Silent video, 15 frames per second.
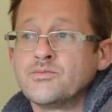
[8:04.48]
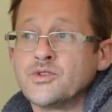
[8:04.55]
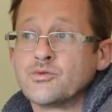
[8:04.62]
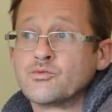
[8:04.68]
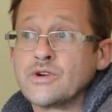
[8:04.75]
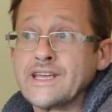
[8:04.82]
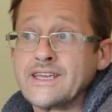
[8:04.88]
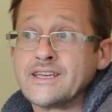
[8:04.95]
the
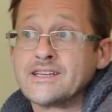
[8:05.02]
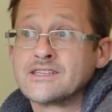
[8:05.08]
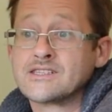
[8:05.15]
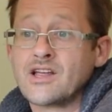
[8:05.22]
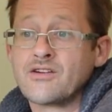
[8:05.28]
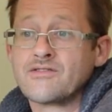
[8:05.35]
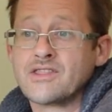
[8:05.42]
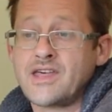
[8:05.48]
reeds
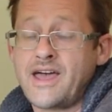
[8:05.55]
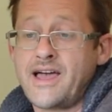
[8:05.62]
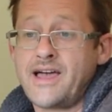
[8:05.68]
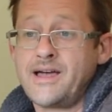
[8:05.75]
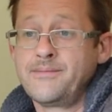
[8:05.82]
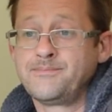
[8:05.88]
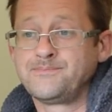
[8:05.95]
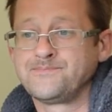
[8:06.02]
over
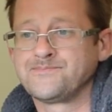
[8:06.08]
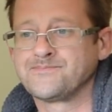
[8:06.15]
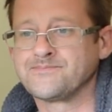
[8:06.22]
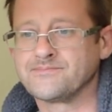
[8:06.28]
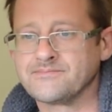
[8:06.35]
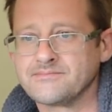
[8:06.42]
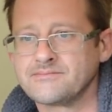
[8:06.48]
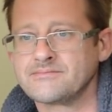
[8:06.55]
there,
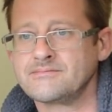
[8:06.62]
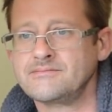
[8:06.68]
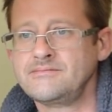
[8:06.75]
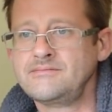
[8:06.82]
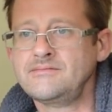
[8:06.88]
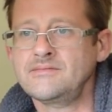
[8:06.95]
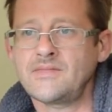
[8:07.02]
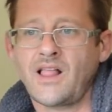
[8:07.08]

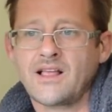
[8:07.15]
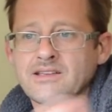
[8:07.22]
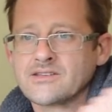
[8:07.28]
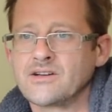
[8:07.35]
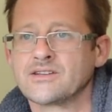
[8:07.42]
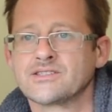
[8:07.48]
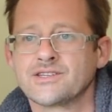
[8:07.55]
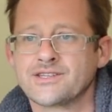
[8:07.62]

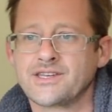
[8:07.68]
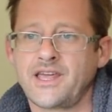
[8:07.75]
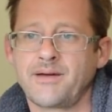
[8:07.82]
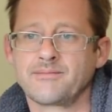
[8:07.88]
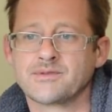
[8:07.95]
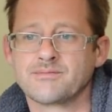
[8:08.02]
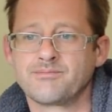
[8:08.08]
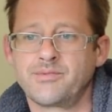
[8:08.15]
so I just
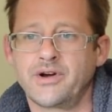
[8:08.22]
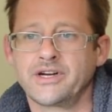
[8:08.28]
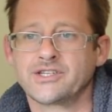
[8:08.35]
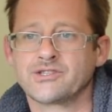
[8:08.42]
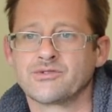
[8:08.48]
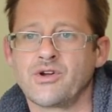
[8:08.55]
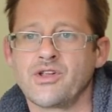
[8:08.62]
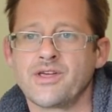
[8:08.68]
kept some
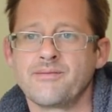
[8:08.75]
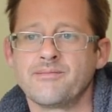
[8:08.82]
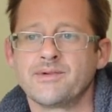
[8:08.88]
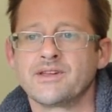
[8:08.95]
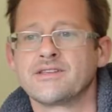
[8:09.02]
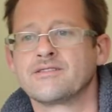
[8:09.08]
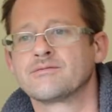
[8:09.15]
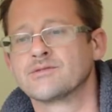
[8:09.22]
pressure on him
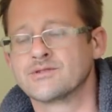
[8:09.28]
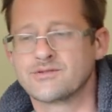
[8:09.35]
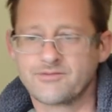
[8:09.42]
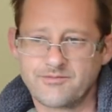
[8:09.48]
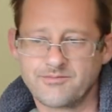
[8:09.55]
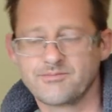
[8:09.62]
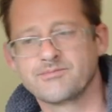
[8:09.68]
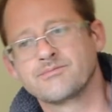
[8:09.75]
and he was
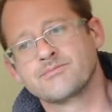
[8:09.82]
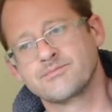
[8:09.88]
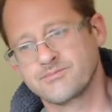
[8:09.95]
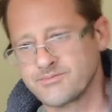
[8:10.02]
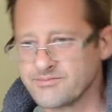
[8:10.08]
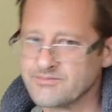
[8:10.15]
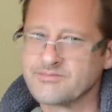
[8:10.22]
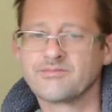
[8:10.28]

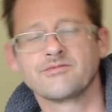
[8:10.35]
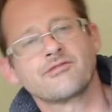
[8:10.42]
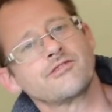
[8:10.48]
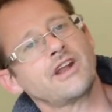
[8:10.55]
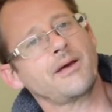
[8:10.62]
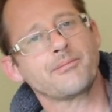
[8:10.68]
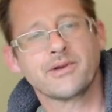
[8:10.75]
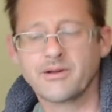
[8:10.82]

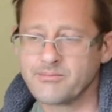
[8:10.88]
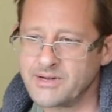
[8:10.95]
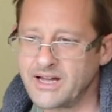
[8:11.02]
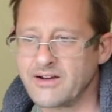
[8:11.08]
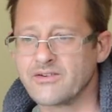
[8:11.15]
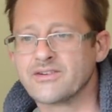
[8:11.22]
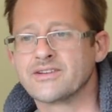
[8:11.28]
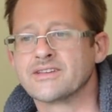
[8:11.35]
flapping
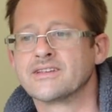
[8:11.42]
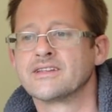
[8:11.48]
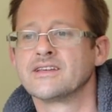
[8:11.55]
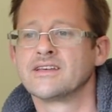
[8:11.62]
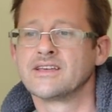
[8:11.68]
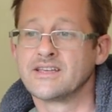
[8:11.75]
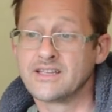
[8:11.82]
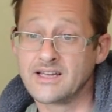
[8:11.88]
about,
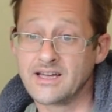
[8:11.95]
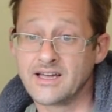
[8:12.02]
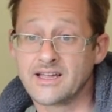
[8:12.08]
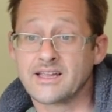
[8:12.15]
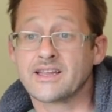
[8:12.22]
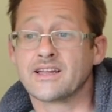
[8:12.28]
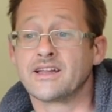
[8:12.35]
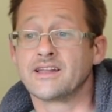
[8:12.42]

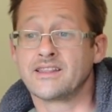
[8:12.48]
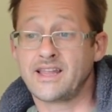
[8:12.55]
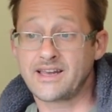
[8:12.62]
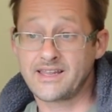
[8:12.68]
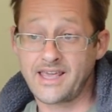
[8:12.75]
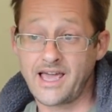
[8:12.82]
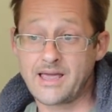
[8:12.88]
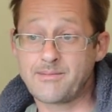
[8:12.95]
and
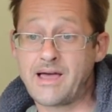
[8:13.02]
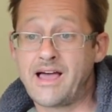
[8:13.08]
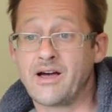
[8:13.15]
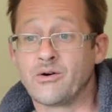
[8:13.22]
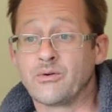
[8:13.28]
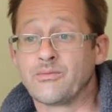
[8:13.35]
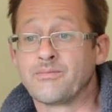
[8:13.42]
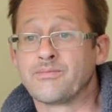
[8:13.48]
then came
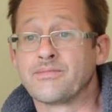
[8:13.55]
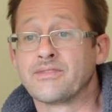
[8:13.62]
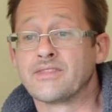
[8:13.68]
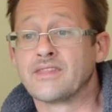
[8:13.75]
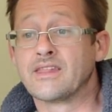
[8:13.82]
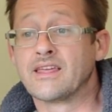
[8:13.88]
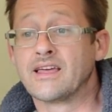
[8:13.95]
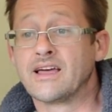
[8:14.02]
out
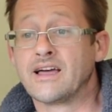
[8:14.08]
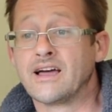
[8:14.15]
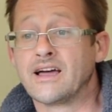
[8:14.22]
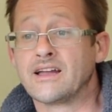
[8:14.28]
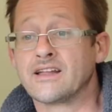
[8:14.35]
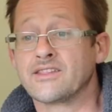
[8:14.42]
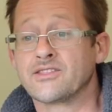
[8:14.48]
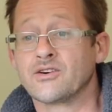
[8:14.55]

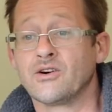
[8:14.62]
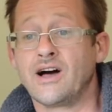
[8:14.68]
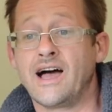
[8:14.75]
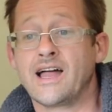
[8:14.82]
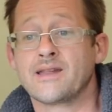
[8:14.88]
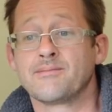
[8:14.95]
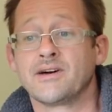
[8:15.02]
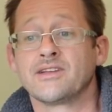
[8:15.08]
and I thought I
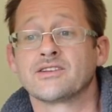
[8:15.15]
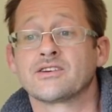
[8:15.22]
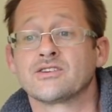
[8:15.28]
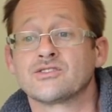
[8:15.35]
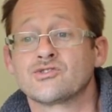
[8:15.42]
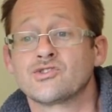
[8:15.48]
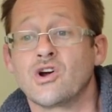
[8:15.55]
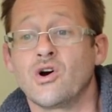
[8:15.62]
had him under
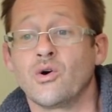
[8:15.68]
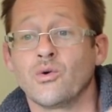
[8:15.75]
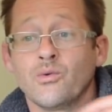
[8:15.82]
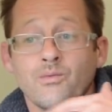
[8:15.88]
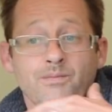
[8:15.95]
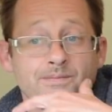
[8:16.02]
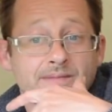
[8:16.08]
control,